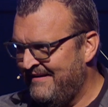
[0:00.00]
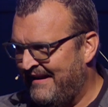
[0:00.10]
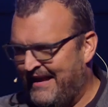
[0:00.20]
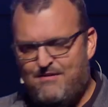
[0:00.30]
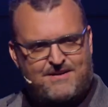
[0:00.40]

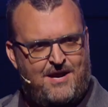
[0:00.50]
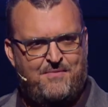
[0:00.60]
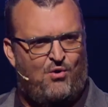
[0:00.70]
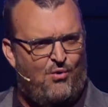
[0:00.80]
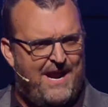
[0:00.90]
I don't come
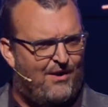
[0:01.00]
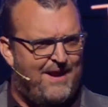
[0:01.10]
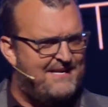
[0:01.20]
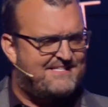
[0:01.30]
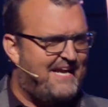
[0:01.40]
to Hawaii to
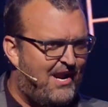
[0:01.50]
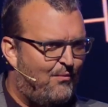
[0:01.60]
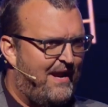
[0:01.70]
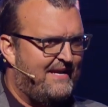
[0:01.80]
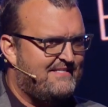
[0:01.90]
ride
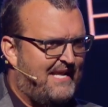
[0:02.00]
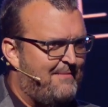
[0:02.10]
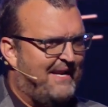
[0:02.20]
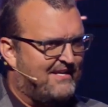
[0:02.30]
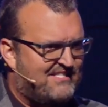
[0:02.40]
segways.
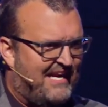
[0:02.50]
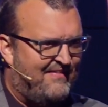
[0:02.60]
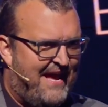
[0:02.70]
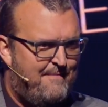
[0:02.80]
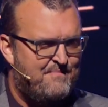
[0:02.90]
Anybody else thinking
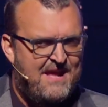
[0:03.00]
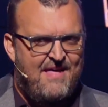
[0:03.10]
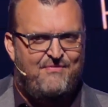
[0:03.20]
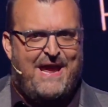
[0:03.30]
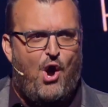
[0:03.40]
that?
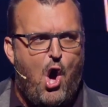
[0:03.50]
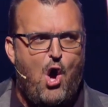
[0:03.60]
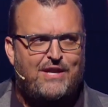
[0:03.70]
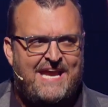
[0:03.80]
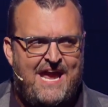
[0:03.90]
They
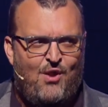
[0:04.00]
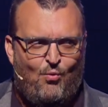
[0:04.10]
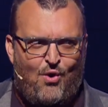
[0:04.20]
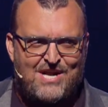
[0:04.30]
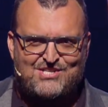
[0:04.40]
all can't
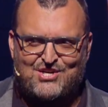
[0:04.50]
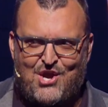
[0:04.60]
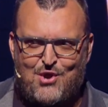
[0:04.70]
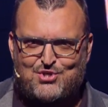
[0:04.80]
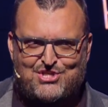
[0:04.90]
want to
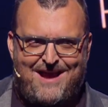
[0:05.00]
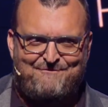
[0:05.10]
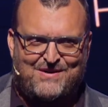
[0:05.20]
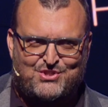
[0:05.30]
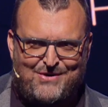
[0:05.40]
go
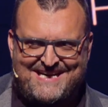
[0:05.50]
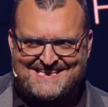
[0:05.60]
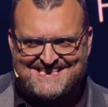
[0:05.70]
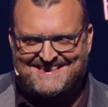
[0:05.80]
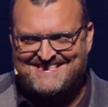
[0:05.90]
shop for
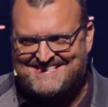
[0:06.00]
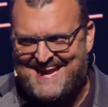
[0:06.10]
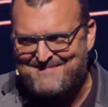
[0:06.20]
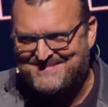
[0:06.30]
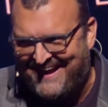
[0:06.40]
trinkets at the
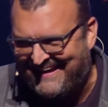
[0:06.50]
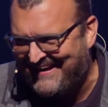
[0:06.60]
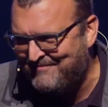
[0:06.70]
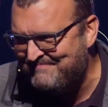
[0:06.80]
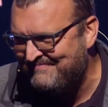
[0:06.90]
same
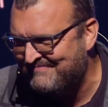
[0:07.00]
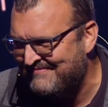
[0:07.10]
time.